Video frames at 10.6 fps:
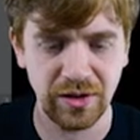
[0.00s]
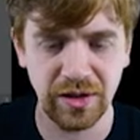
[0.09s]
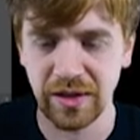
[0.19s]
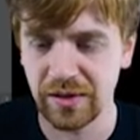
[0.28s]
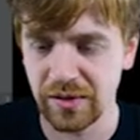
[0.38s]

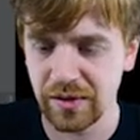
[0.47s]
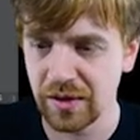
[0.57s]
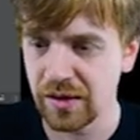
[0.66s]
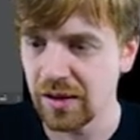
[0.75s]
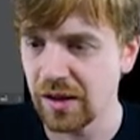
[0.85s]
okay,
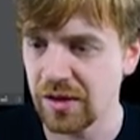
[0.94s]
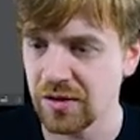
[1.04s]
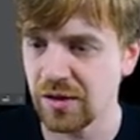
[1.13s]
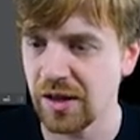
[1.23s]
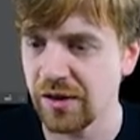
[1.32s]
and
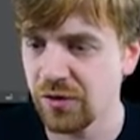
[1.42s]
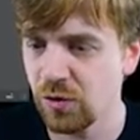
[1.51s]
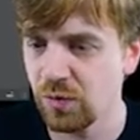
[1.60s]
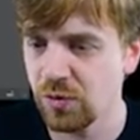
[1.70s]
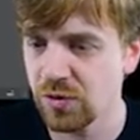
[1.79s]
the left
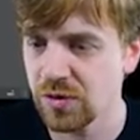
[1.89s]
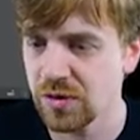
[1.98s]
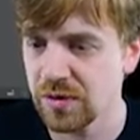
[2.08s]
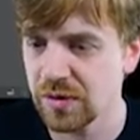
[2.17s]
to put